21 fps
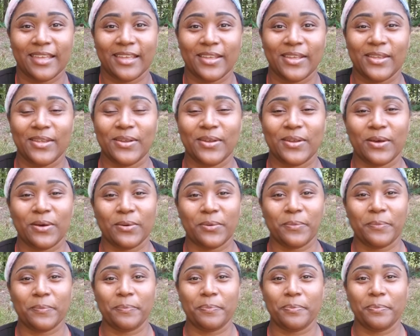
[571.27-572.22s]
you know,
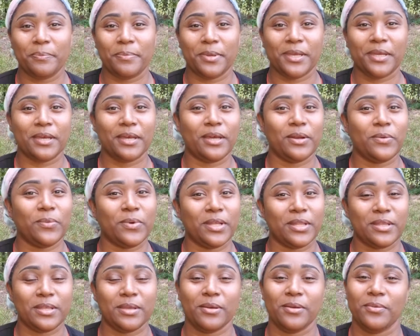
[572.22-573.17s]
beyond
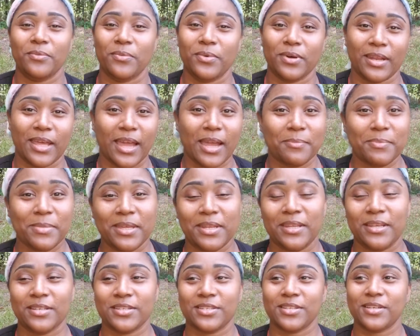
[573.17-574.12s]
what our
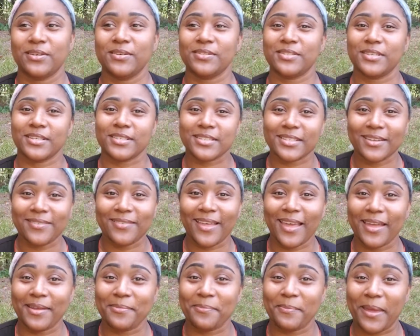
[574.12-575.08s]
media shows us. And I'm
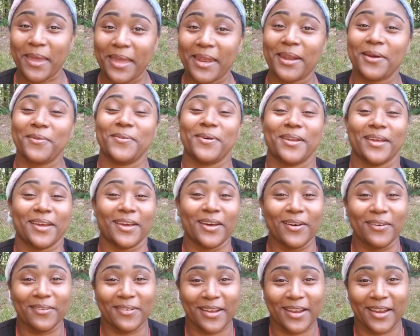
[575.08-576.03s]
like, man, I want to
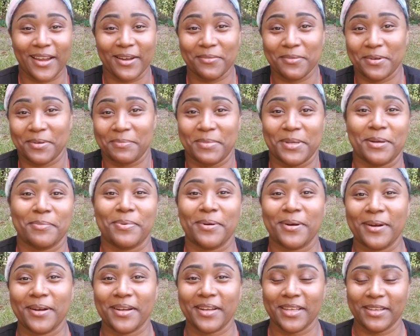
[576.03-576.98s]
go there. I want to be a
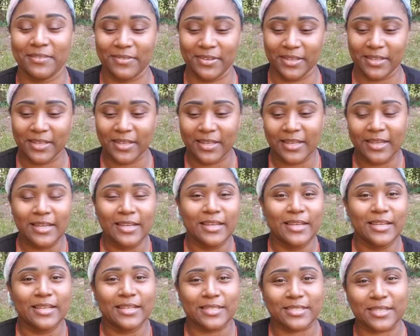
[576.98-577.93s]
part of it.
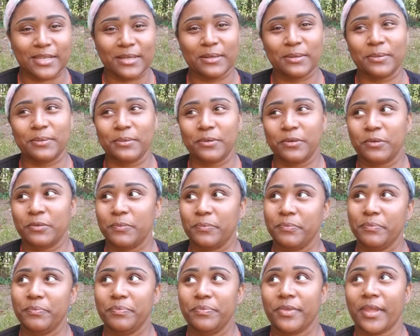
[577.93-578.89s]
So
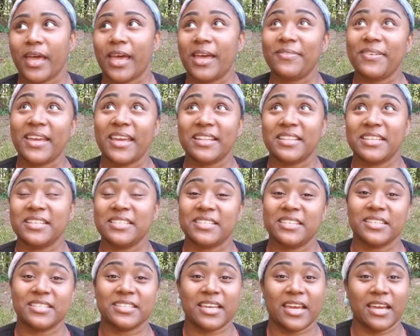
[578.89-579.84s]
I've had this
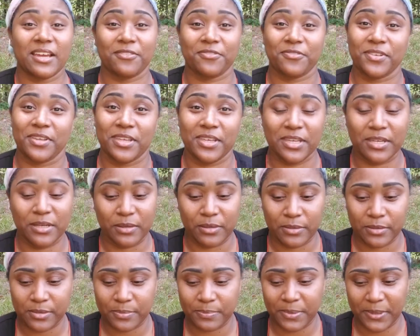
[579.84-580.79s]
desire for
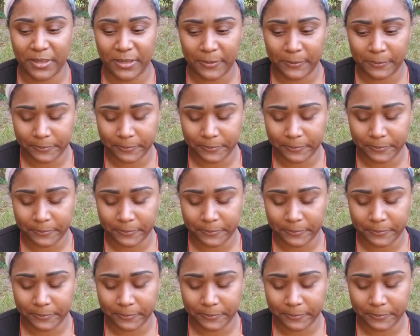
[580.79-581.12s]
years, but